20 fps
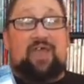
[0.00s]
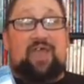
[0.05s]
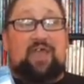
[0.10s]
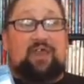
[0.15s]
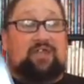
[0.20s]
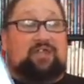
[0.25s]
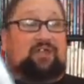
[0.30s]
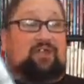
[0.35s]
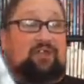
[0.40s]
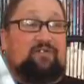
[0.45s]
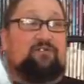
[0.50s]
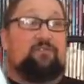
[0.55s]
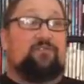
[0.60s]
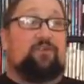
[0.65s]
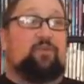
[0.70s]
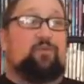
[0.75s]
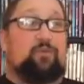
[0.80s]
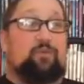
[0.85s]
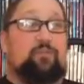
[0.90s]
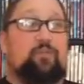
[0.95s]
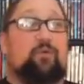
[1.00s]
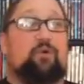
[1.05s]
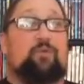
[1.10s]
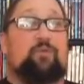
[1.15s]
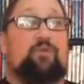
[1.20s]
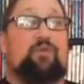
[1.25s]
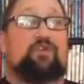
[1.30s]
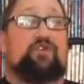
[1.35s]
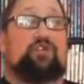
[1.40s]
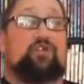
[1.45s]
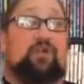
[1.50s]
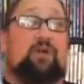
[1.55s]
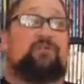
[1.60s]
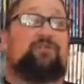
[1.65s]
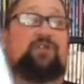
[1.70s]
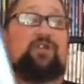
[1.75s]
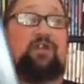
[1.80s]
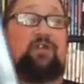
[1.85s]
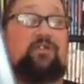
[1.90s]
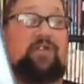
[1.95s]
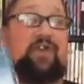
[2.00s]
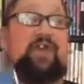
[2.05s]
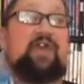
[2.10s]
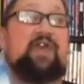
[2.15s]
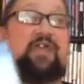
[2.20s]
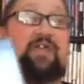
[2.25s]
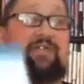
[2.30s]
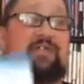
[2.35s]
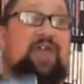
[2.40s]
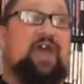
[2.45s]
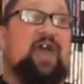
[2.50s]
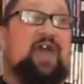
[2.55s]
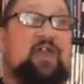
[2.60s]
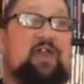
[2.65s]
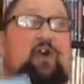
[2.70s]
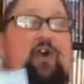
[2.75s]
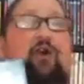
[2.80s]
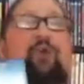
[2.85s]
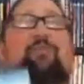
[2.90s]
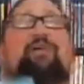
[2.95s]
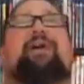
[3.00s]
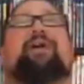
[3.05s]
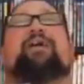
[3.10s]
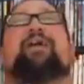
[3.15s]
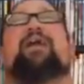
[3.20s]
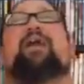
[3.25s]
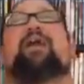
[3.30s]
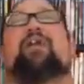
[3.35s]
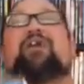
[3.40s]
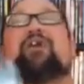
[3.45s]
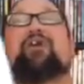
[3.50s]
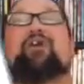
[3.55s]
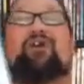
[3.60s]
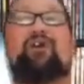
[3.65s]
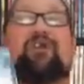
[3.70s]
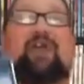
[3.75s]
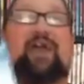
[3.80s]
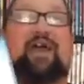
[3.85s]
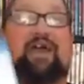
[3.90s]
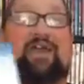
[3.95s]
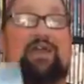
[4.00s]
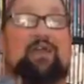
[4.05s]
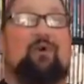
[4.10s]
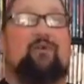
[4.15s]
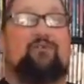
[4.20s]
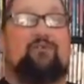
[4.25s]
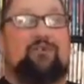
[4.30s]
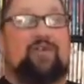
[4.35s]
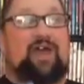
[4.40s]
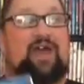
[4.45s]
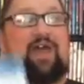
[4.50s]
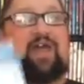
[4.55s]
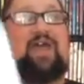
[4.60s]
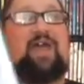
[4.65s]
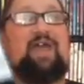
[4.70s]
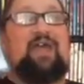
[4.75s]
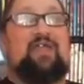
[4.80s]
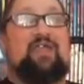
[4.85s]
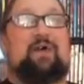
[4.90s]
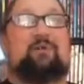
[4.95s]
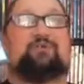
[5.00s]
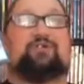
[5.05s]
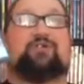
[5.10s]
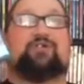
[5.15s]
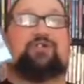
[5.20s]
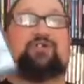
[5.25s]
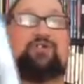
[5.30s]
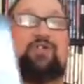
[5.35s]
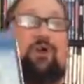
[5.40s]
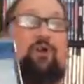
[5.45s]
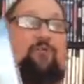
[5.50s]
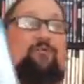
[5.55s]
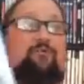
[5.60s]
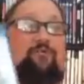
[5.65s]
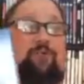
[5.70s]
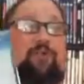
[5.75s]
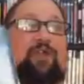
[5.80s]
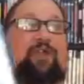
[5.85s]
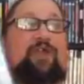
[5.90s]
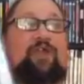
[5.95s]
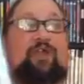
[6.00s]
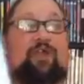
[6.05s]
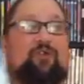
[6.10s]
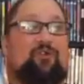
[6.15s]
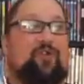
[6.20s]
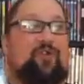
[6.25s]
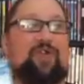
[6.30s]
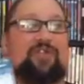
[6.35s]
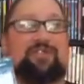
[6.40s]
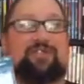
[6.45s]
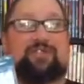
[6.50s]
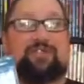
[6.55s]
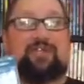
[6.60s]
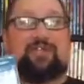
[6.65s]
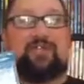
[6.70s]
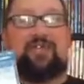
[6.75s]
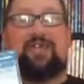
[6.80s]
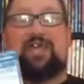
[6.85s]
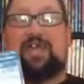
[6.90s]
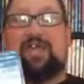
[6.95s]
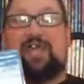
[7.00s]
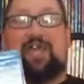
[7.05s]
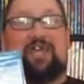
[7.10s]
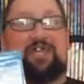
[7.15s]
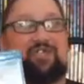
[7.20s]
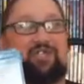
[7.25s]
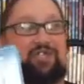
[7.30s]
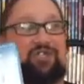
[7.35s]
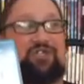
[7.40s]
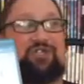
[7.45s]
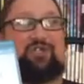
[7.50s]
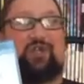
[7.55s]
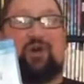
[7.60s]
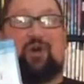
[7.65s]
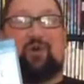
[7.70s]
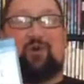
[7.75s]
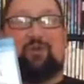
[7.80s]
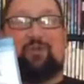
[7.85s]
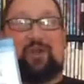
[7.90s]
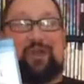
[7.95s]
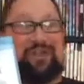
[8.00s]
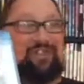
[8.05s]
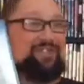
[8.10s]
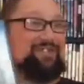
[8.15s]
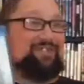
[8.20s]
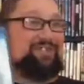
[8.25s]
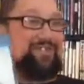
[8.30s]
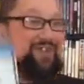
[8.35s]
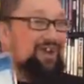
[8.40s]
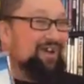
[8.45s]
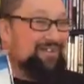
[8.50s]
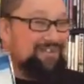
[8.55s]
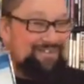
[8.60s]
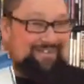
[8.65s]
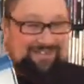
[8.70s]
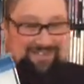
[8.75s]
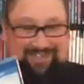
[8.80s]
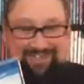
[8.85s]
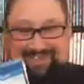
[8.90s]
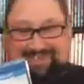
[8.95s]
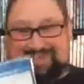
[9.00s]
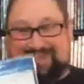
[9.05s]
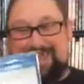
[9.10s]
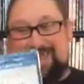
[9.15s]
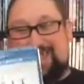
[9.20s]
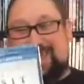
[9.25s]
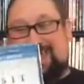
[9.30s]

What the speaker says: and it's filled with poop and shoves it on the kid's head. Oh my god, I could not get over that. That was just so freaking crazy and just so disgusting.